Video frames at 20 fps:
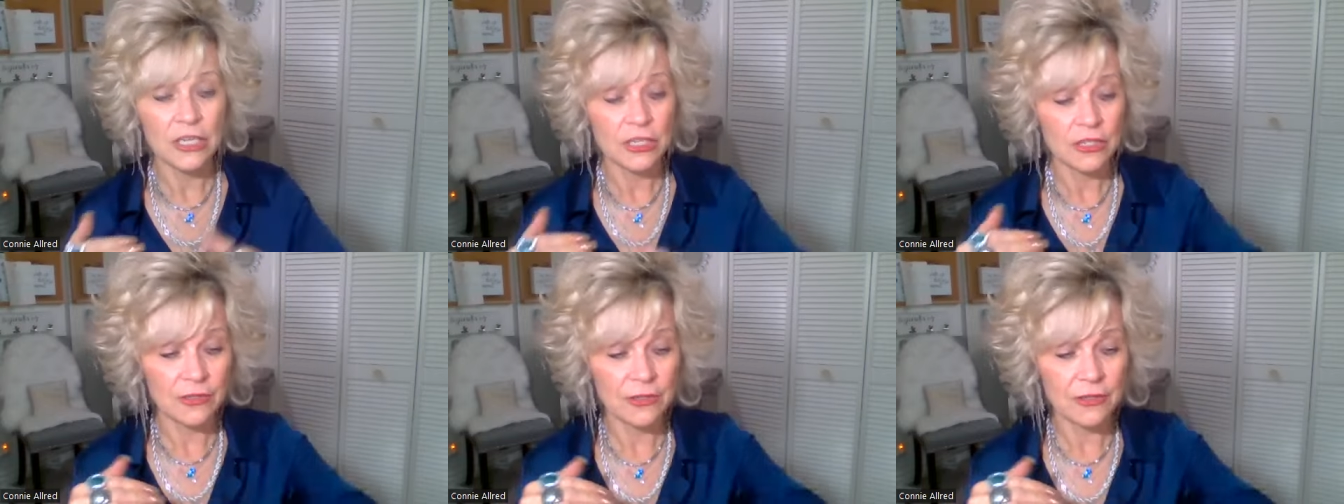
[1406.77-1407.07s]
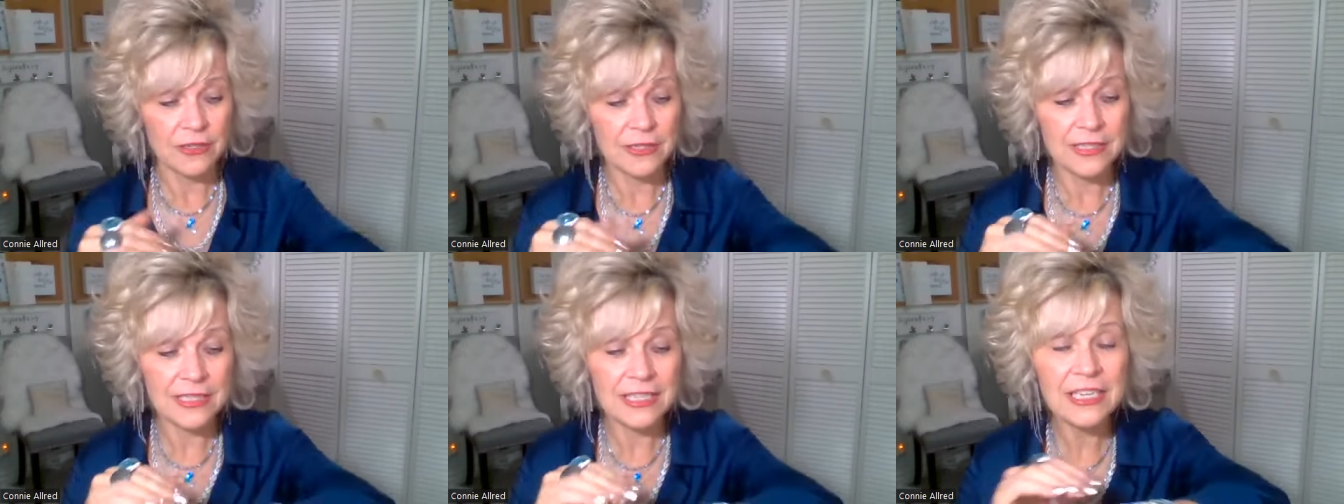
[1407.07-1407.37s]
So
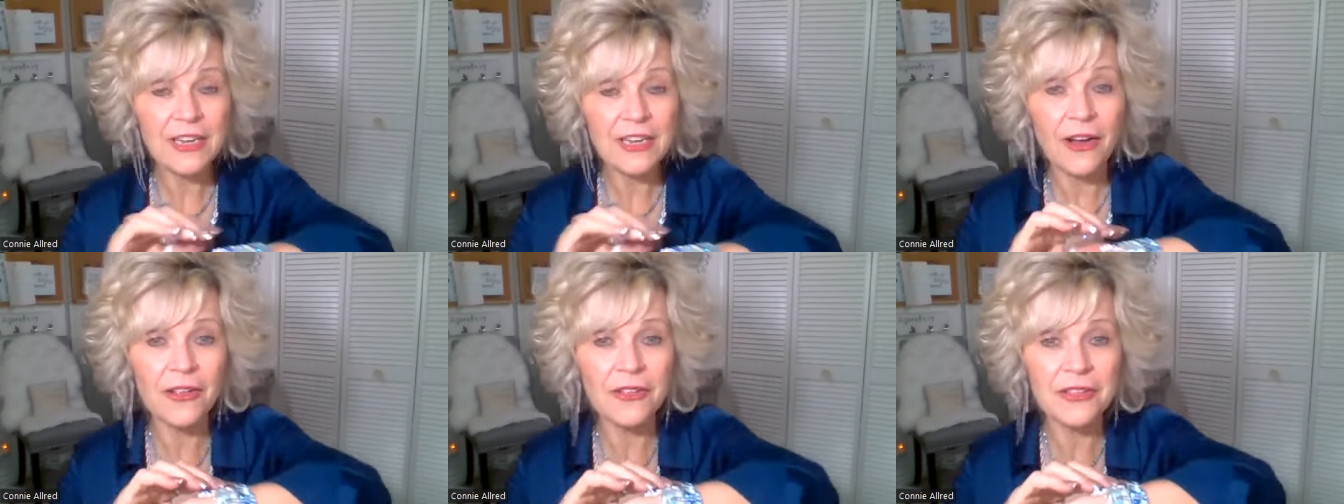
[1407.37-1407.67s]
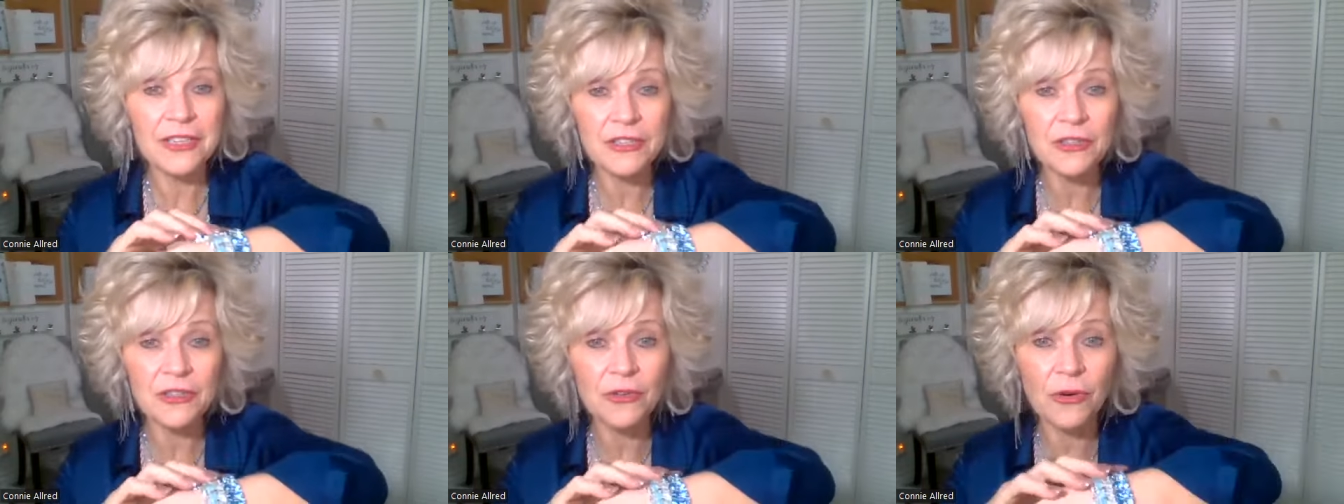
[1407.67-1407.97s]
you see
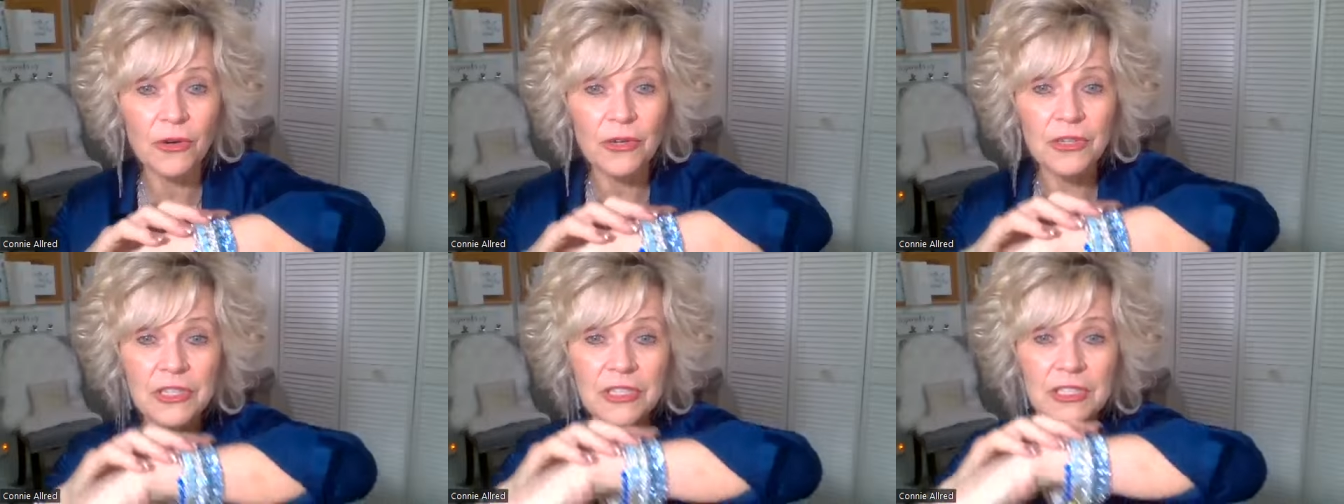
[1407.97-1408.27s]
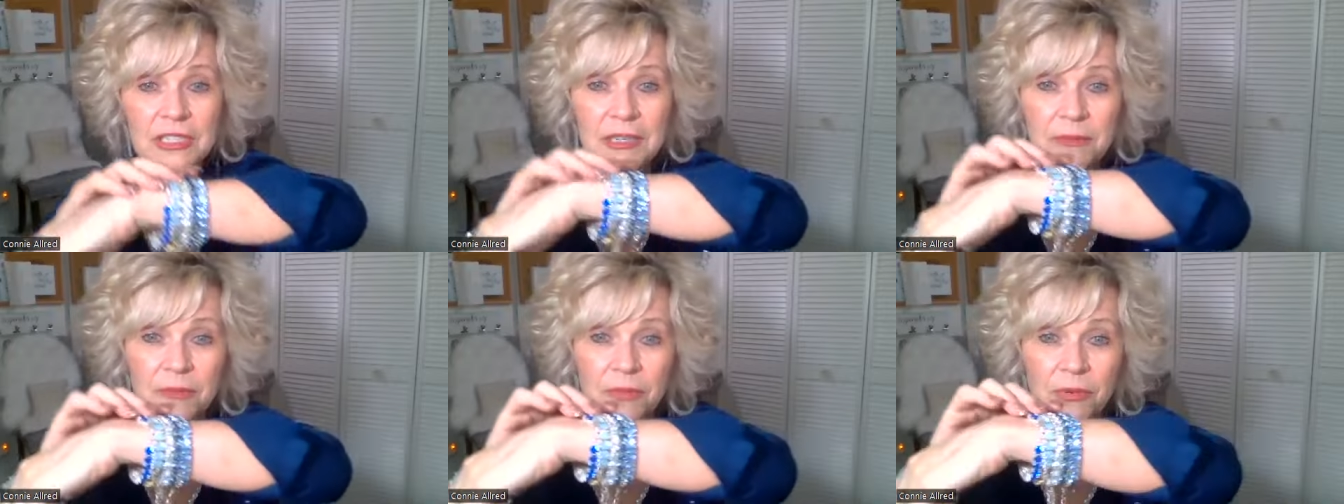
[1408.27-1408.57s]
all these
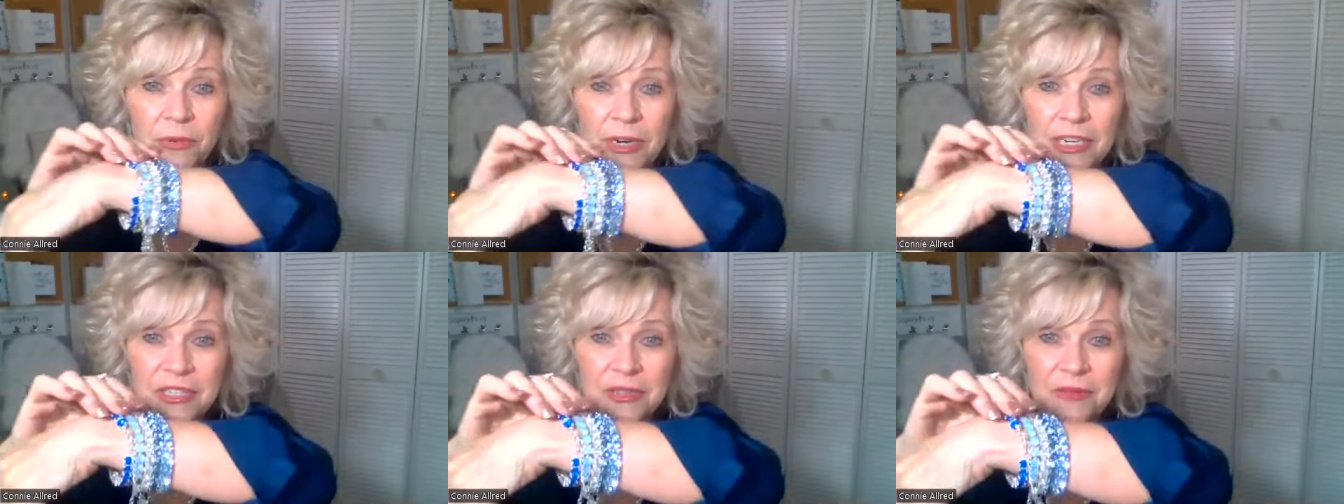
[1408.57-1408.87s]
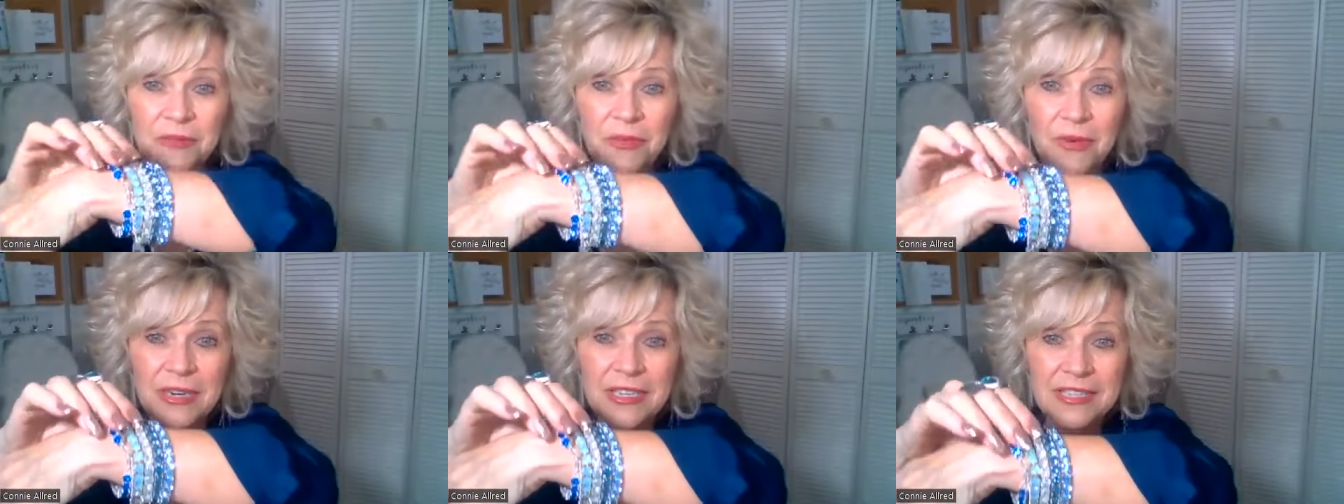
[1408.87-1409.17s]
gorgeous
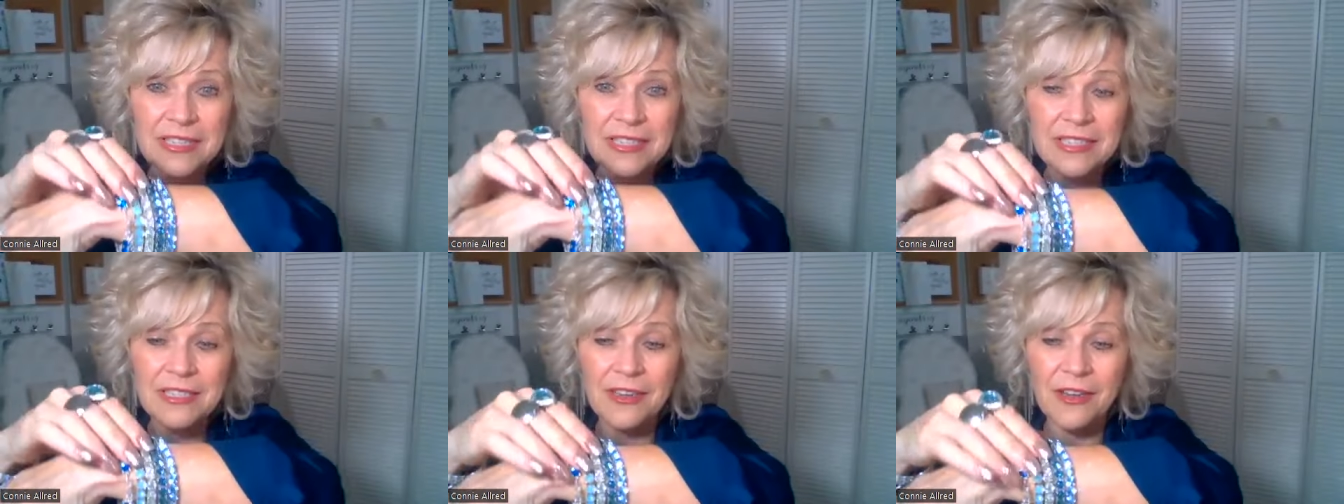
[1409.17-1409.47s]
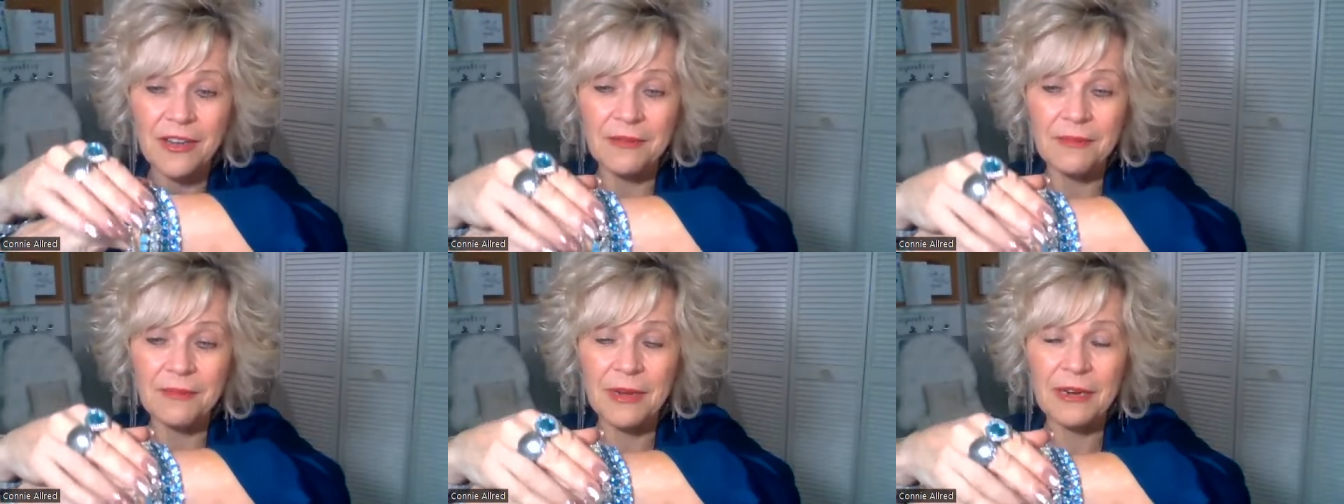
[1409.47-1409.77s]
impression bracelets
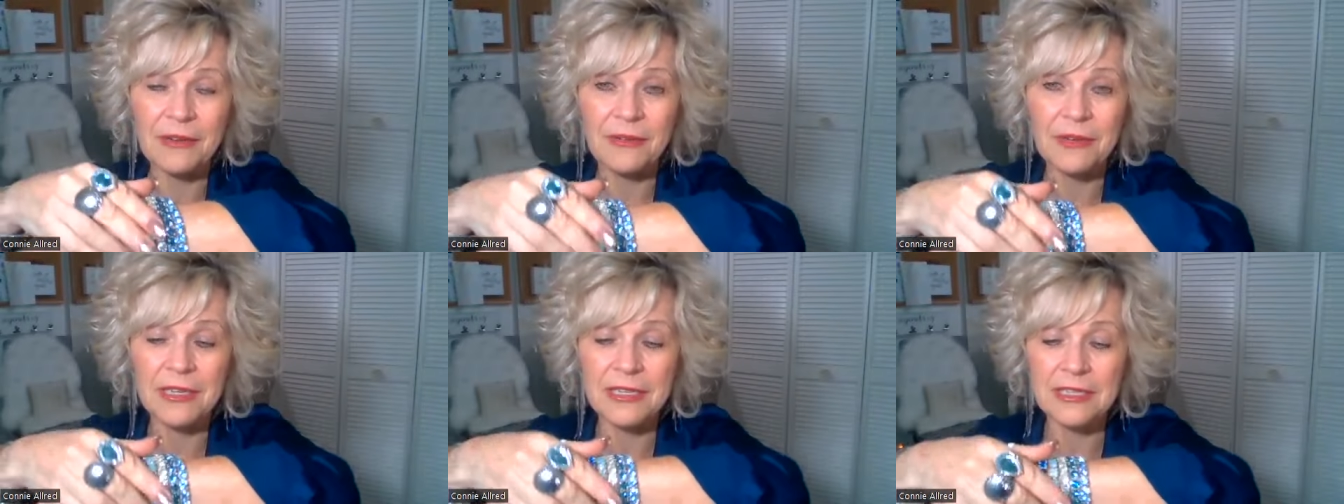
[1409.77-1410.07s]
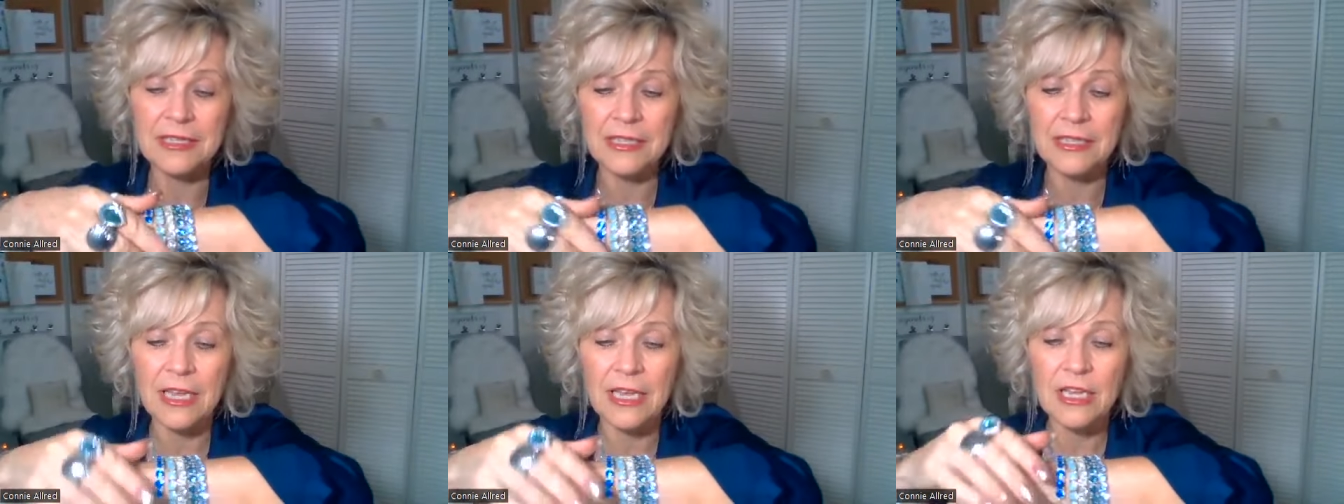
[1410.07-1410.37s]
on my
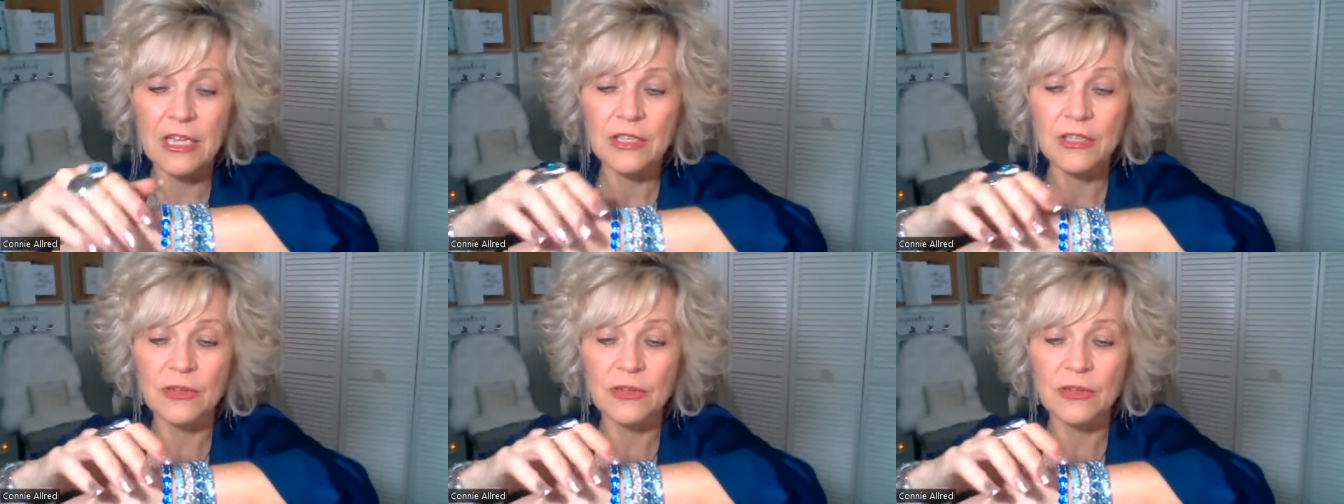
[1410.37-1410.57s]
wrist.